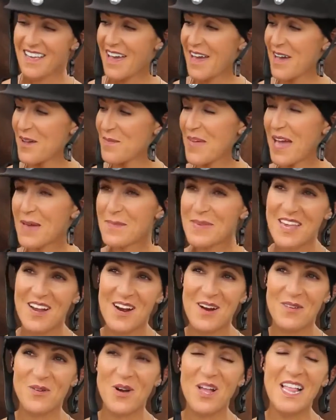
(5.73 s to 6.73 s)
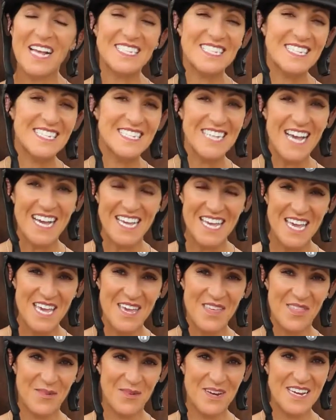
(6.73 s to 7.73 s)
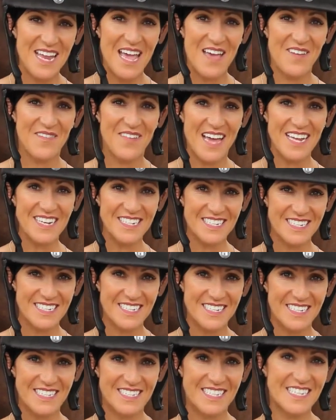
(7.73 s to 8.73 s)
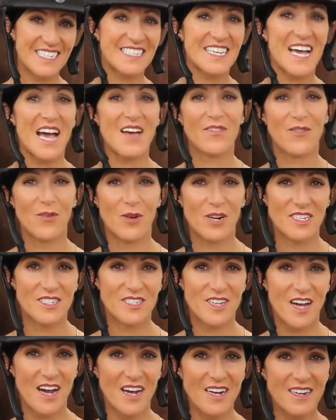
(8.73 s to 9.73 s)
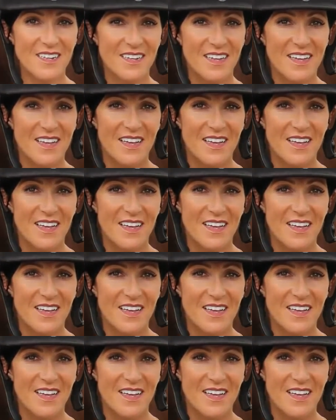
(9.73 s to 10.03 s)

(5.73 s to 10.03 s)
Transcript: I'm here at Rolex Kentucky 3-day event, CCI 4-star.